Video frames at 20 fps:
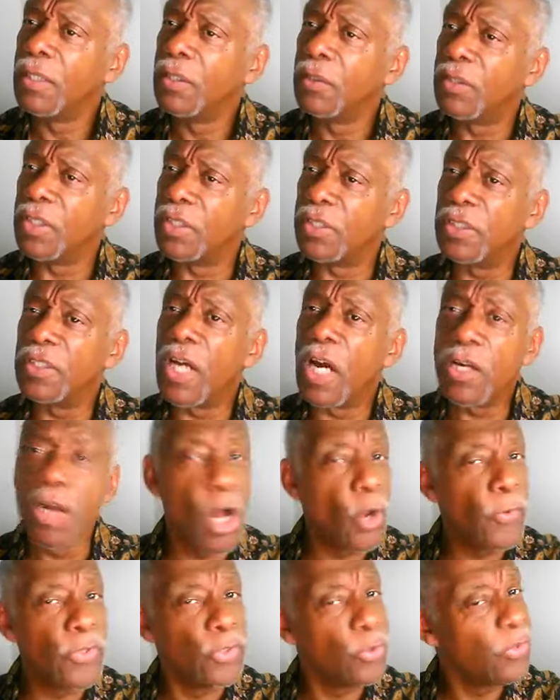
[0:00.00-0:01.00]
Doesn't God
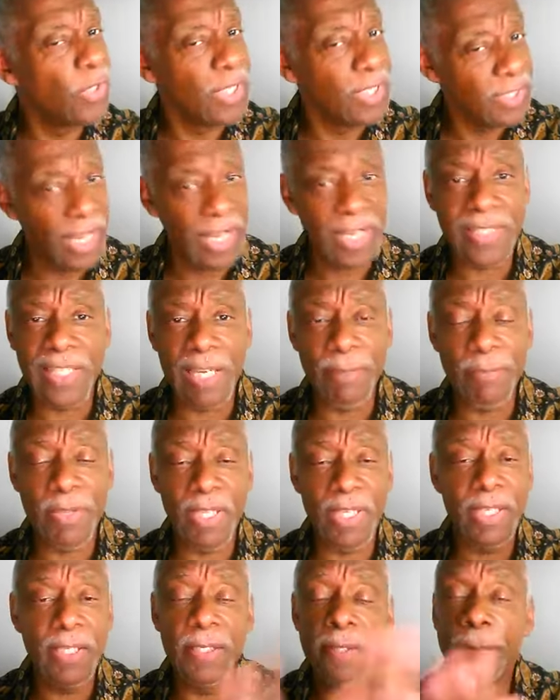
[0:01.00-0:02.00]
always do the exact same
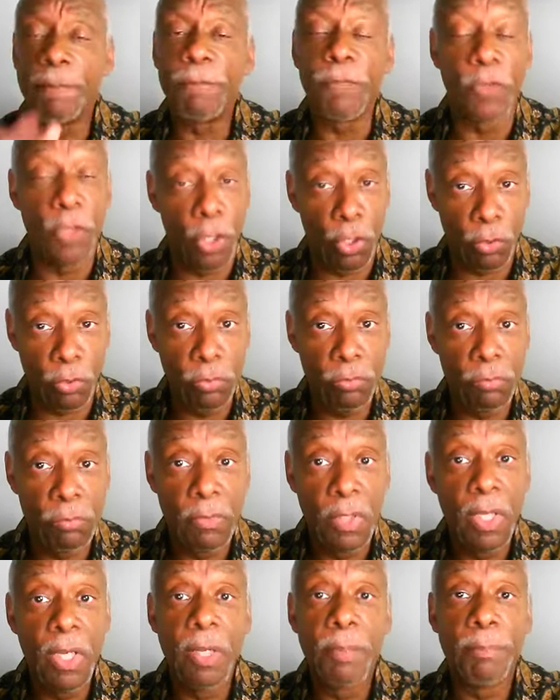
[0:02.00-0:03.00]
thing? No.
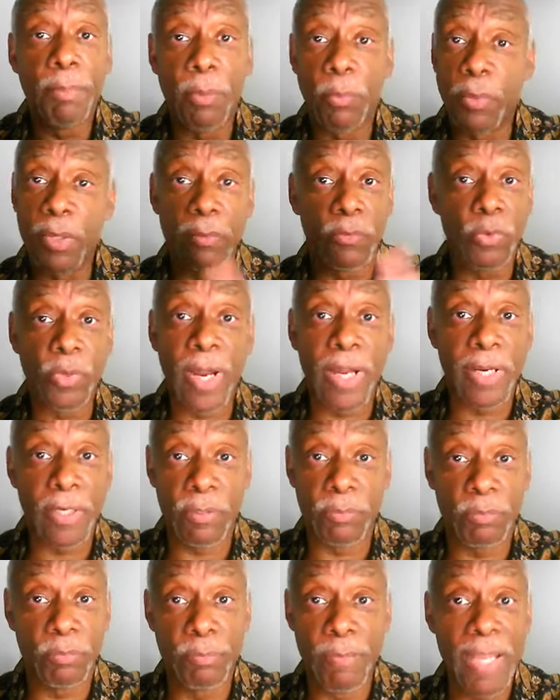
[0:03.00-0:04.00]
But we try
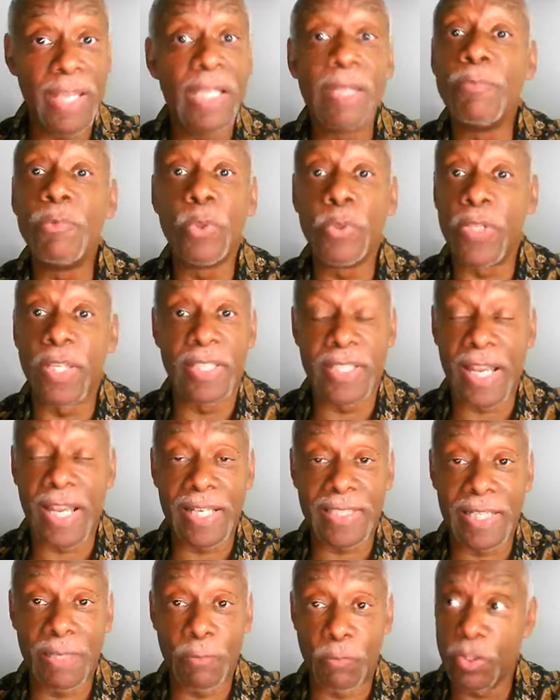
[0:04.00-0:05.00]
to make him do the exact
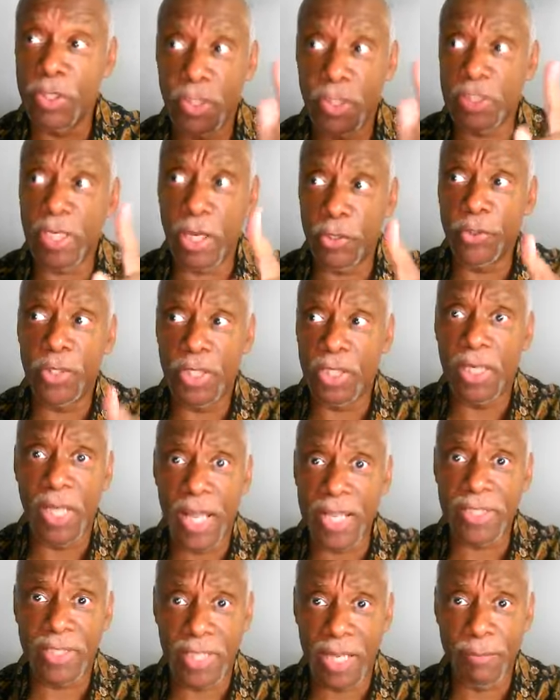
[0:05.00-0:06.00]
same. This is how you did it
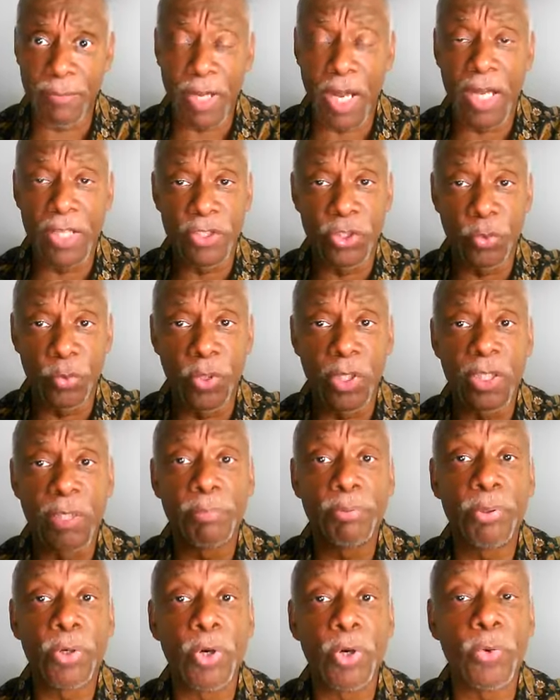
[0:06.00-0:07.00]
last time, God. So we're going to
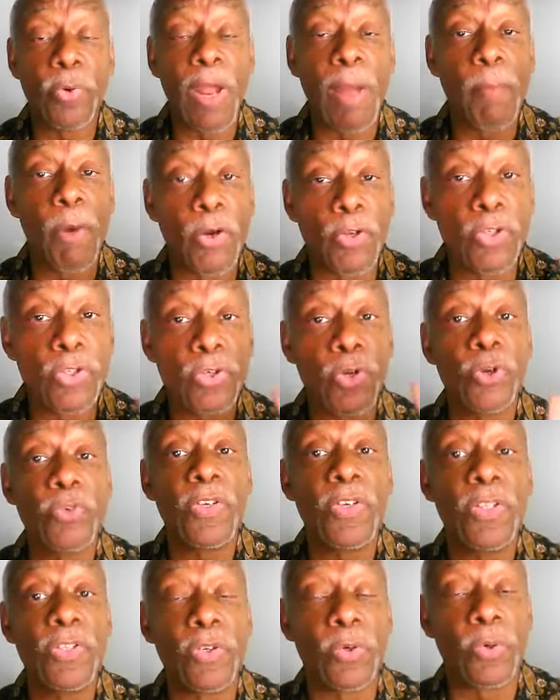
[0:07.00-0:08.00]
program our
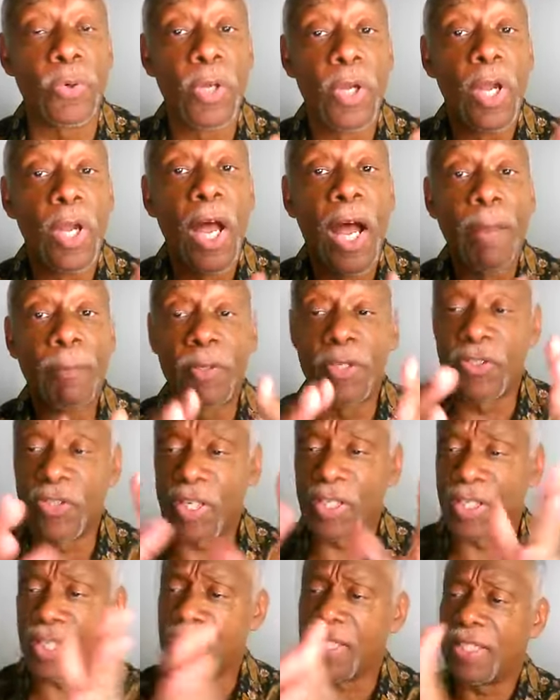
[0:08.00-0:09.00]
service, or I'm going to
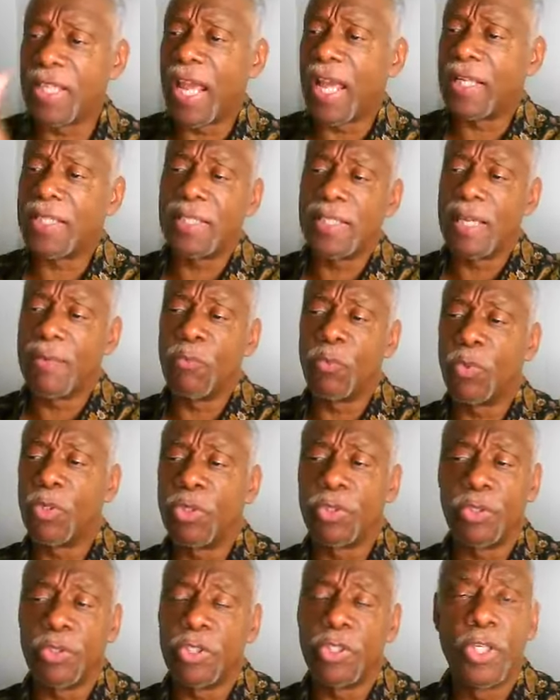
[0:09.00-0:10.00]
say the exact same
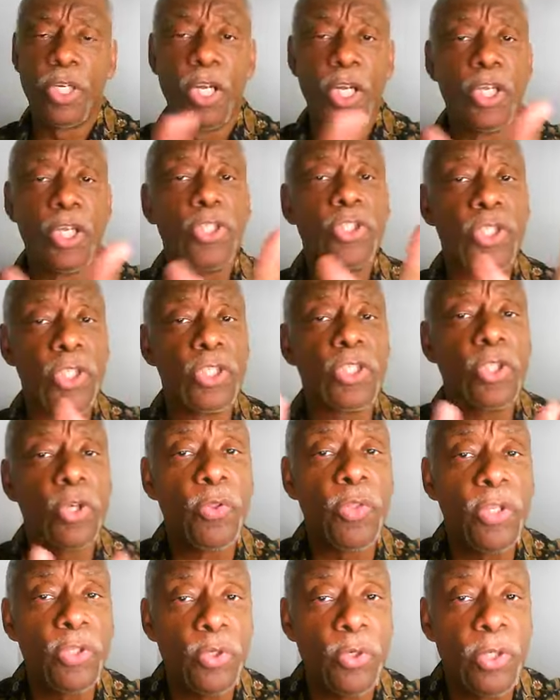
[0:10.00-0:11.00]
words just so
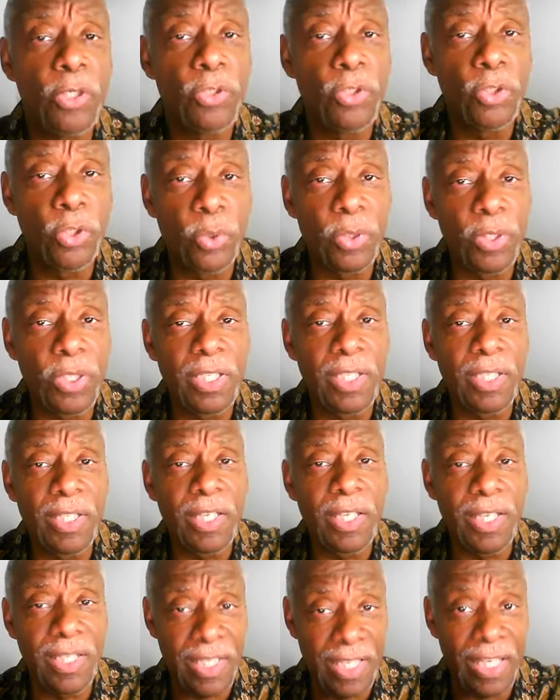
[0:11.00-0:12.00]
that you can do it
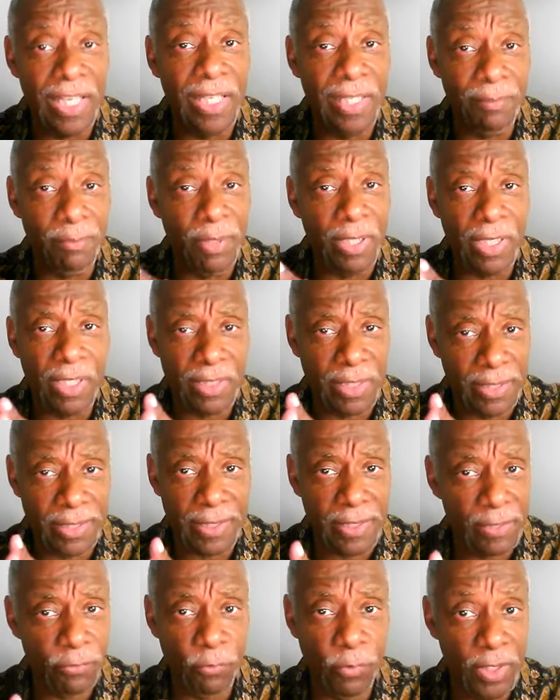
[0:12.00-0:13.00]
again.
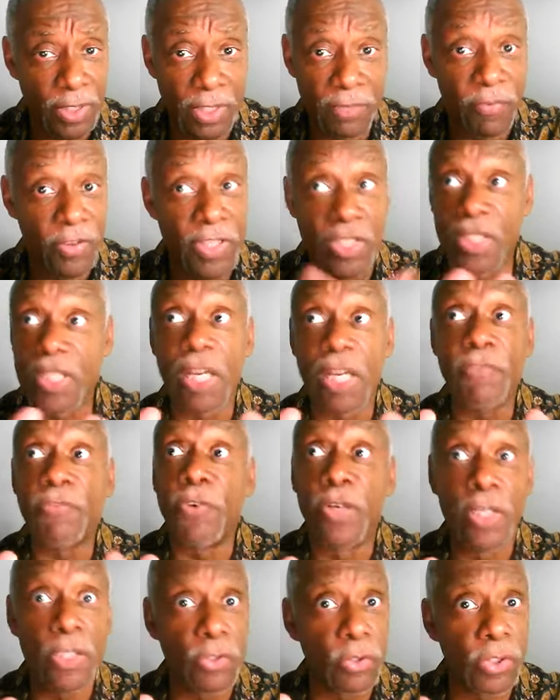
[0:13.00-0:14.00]
Because if it's
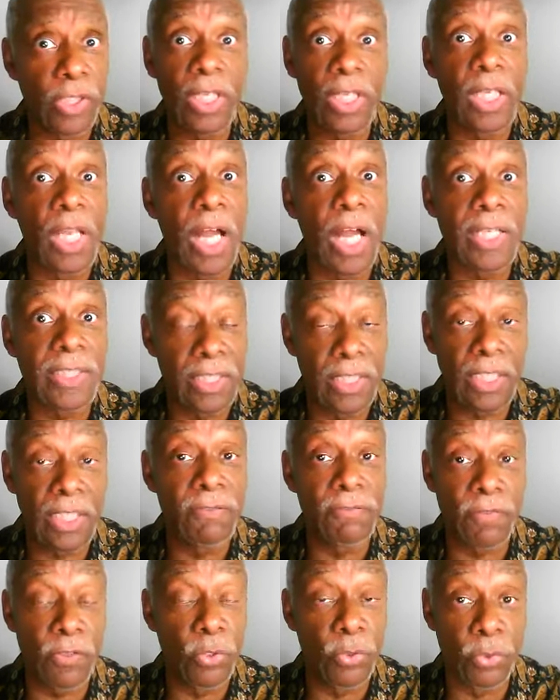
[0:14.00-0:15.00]
different, you'll get lost and
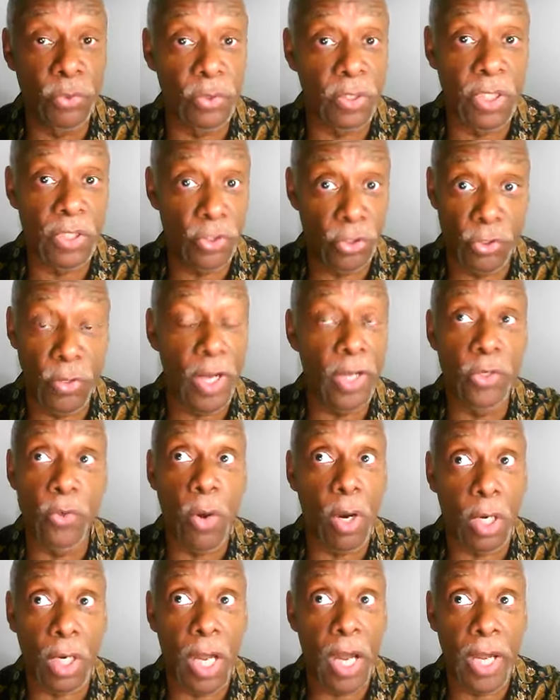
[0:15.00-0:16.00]
confused, because you know how you
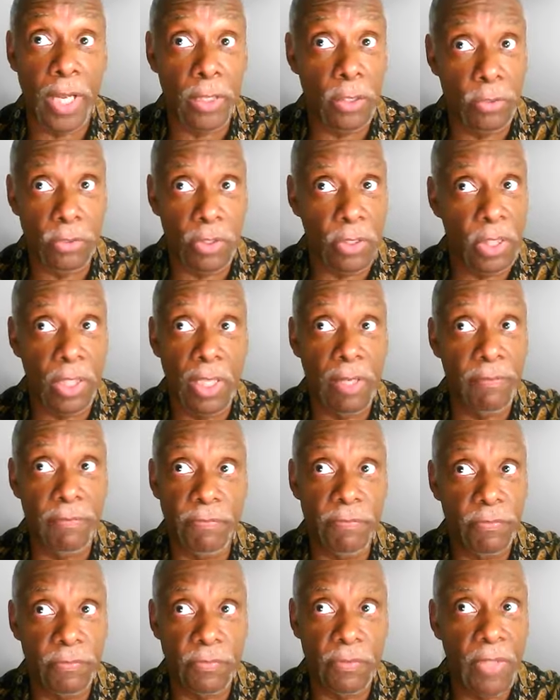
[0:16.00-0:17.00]
are, God. You just
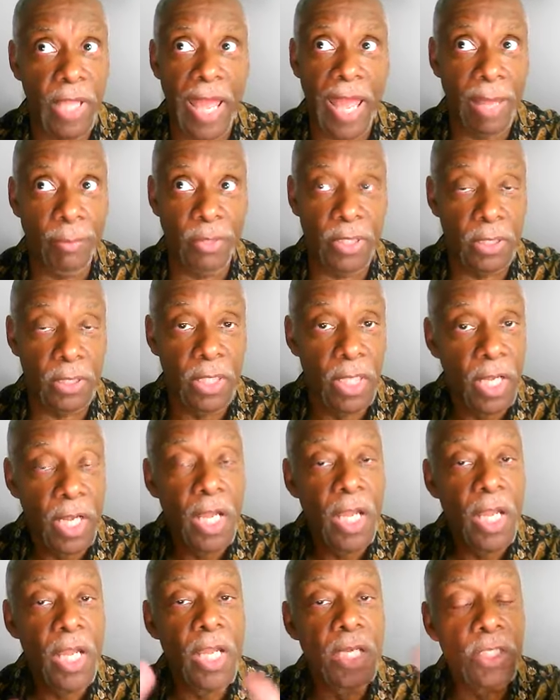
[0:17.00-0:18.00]
love habit.
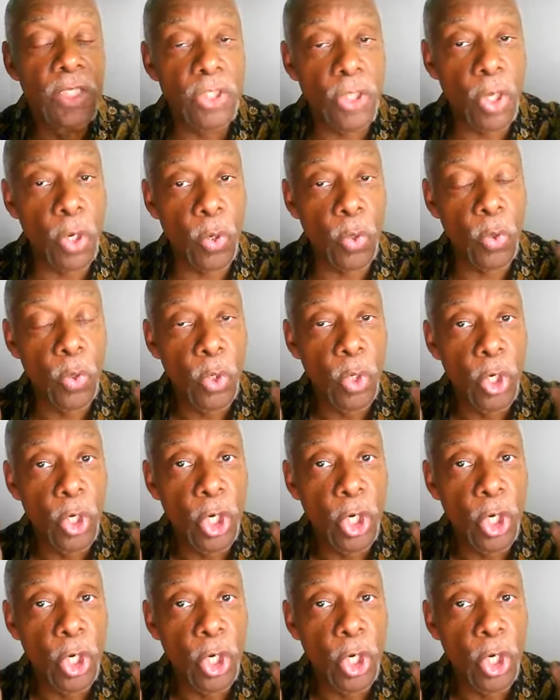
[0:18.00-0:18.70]
So,